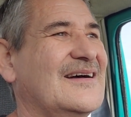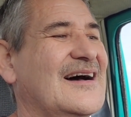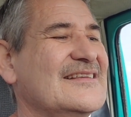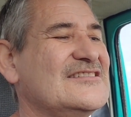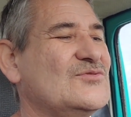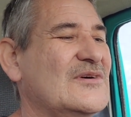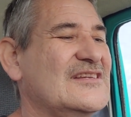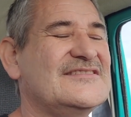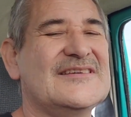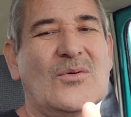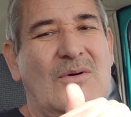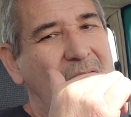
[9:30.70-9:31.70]
I just want
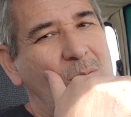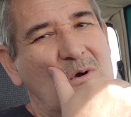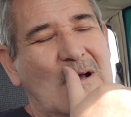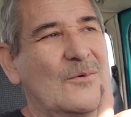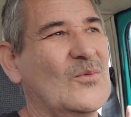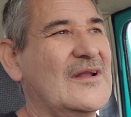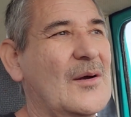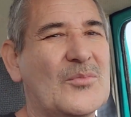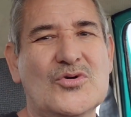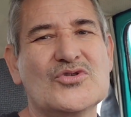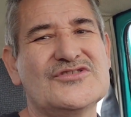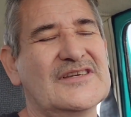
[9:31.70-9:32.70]
to see where I run when
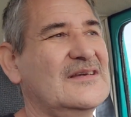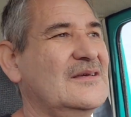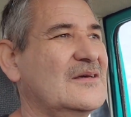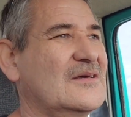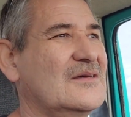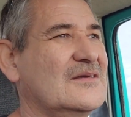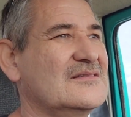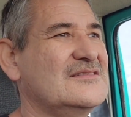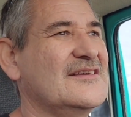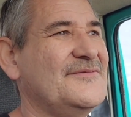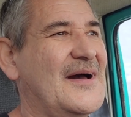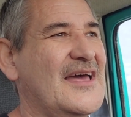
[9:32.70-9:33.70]
I'm cruising.
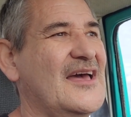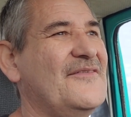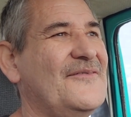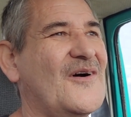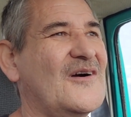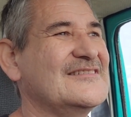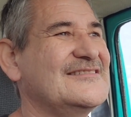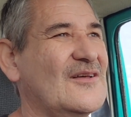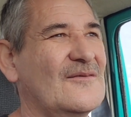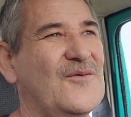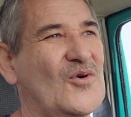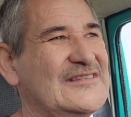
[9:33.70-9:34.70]
See if my AFR is
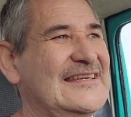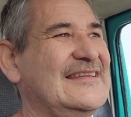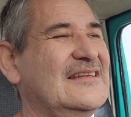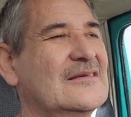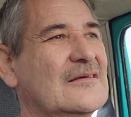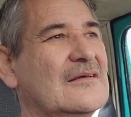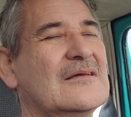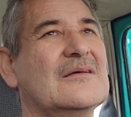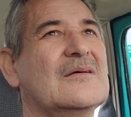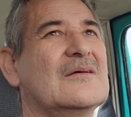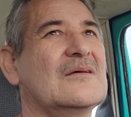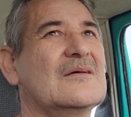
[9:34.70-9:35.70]
still 14
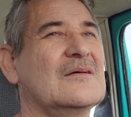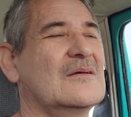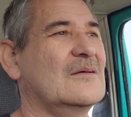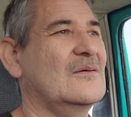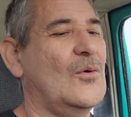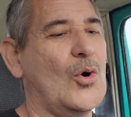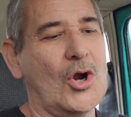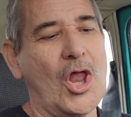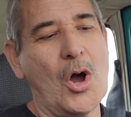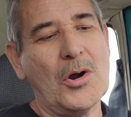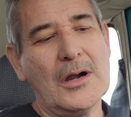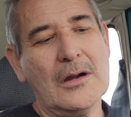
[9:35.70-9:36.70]
or
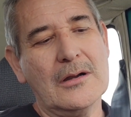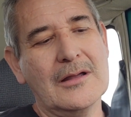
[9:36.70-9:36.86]
lower.